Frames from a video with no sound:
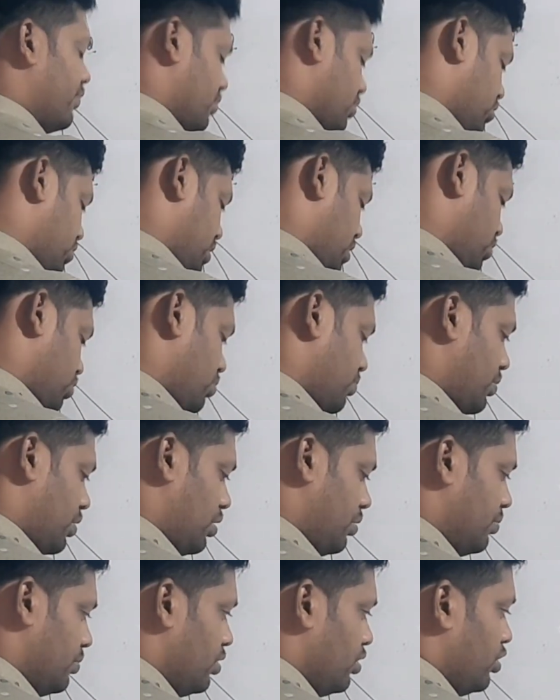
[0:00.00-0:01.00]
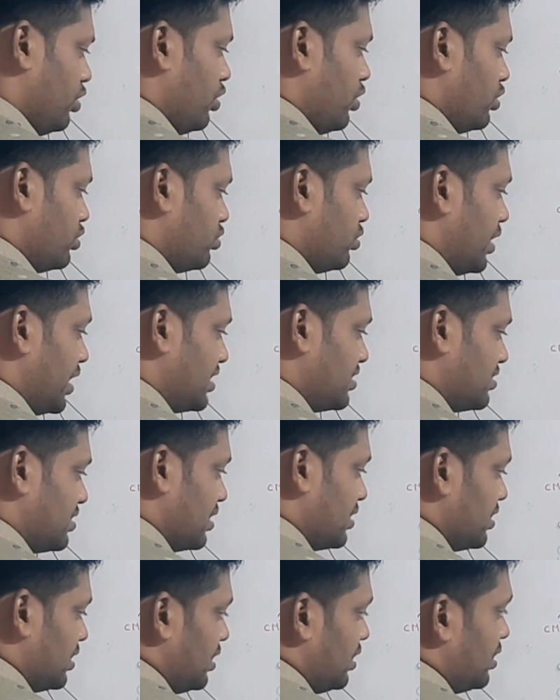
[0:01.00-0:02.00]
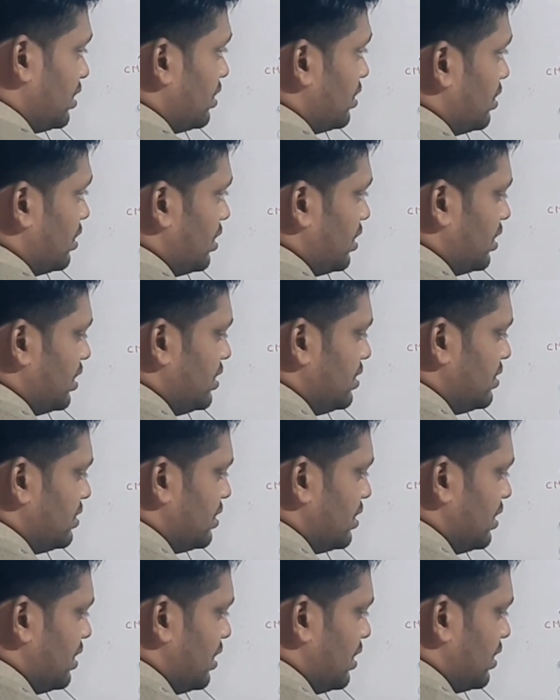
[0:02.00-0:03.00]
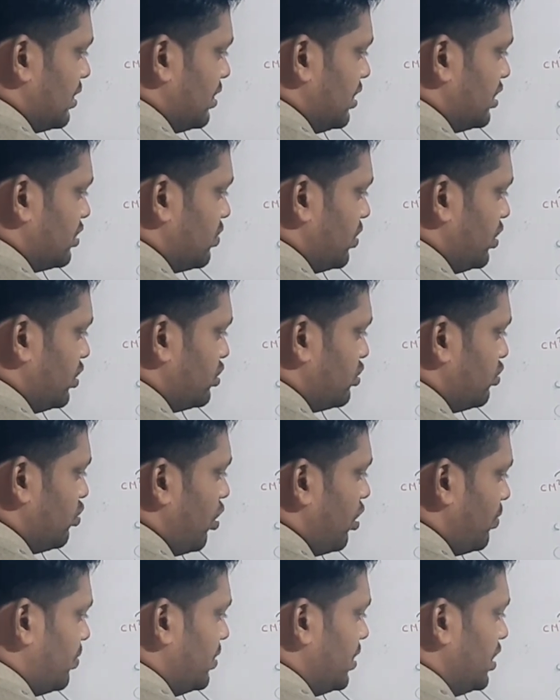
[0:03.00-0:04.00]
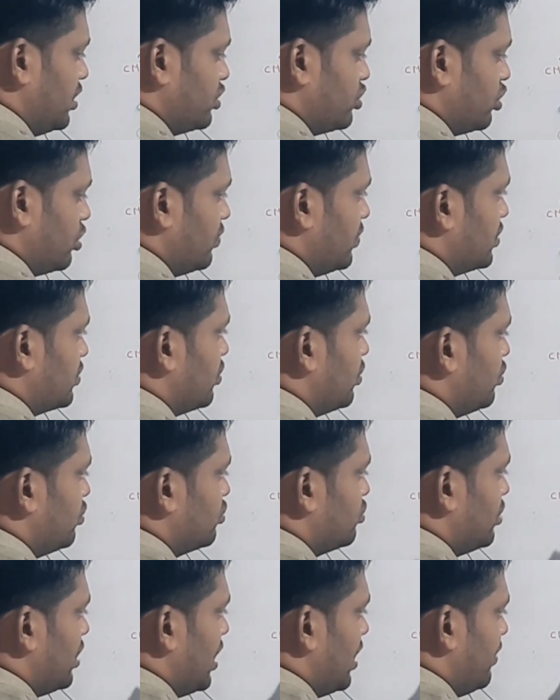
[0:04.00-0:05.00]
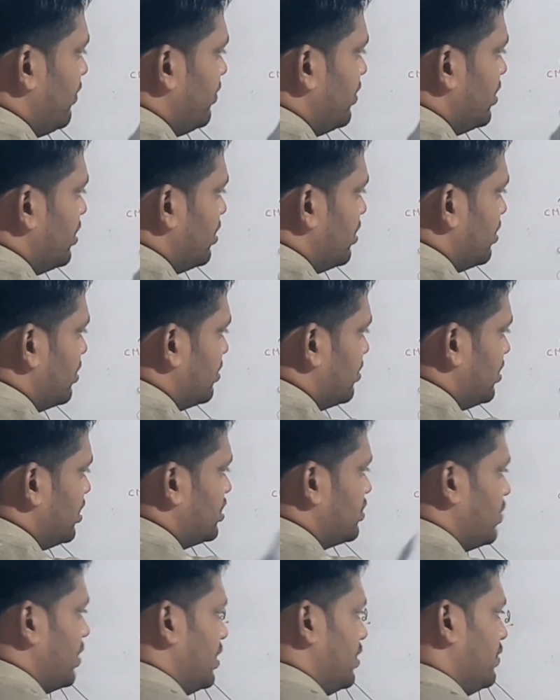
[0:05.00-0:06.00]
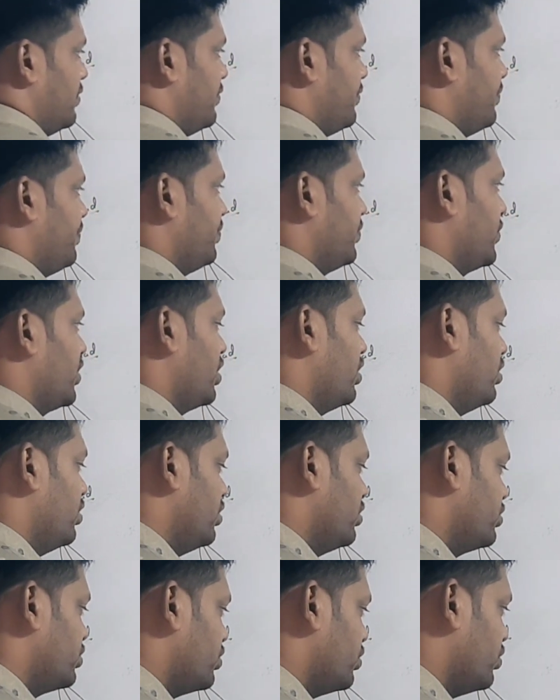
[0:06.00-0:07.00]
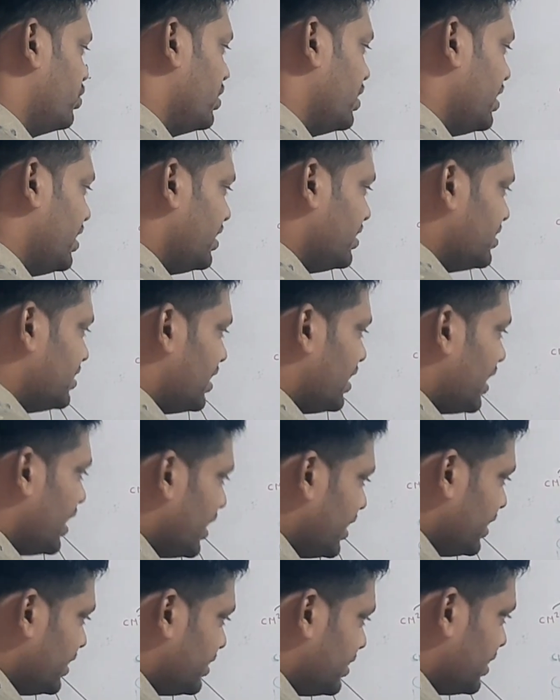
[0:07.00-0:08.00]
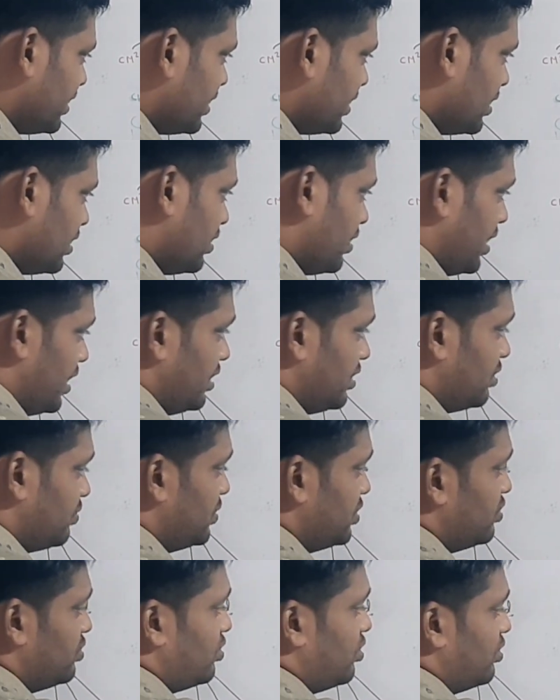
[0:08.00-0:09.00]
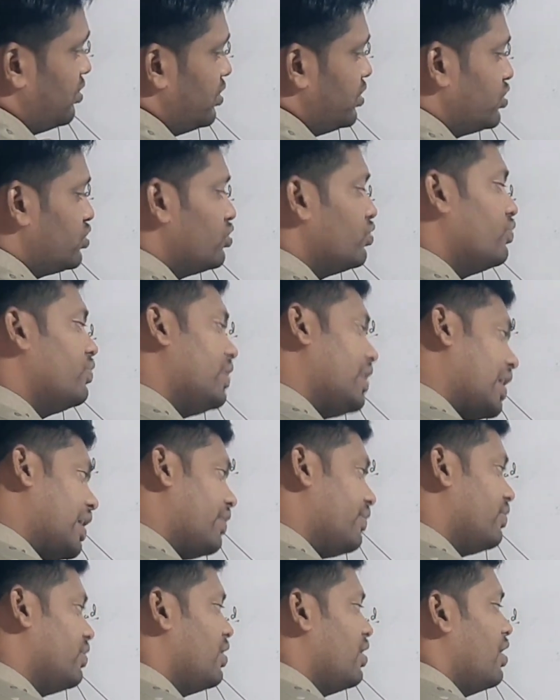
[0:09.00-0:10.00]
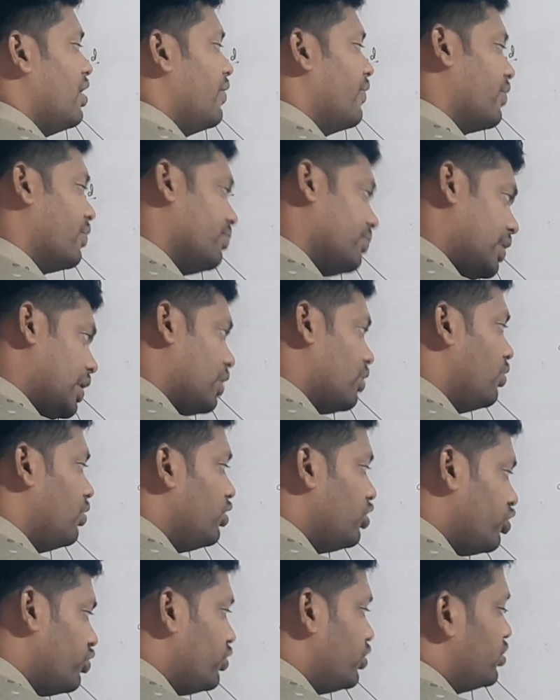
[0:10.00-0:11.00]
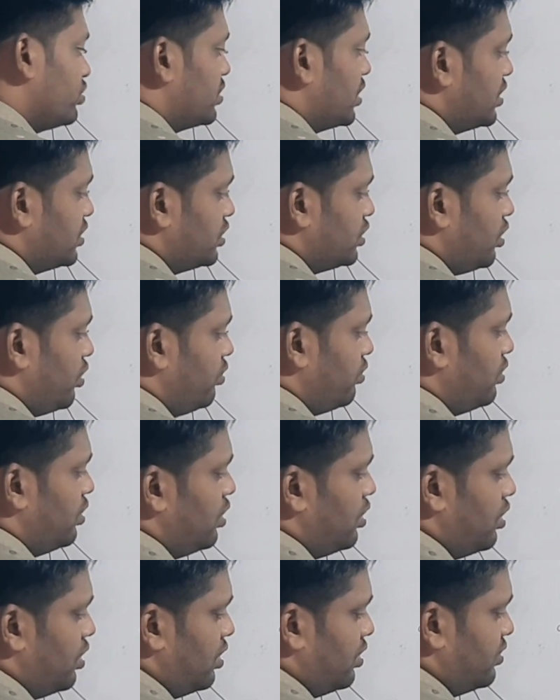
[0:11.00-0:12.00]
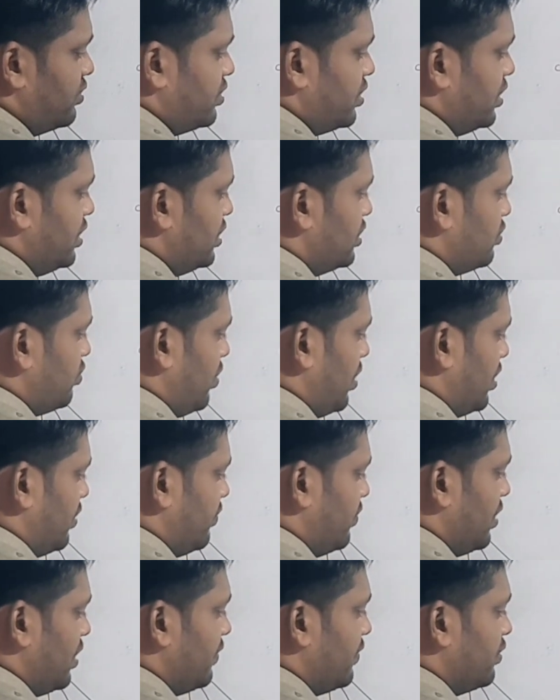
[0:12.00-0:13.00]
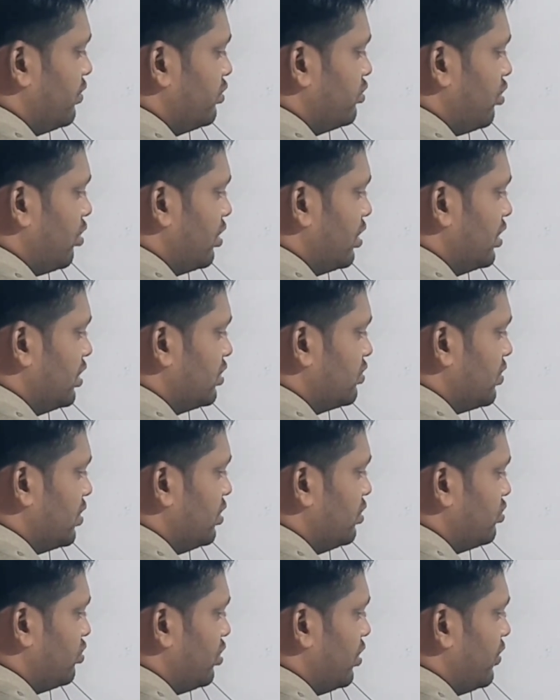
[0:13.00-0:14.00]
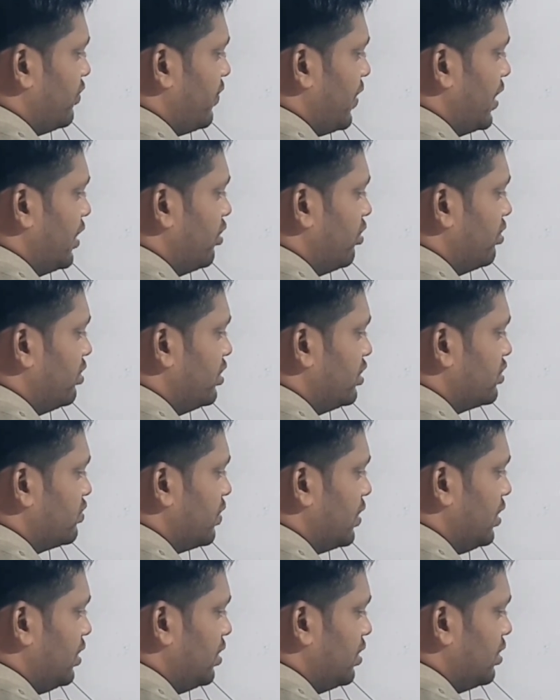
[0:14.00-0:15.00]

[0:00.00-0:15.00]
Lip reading: Okay, no problem. So the extra thing is this one. It should not be there. Instead of this one, you should have this one. So is there anything means these 2 we have. From there only you need to search it out. CD square, we have used already this one, so you have to find out this one.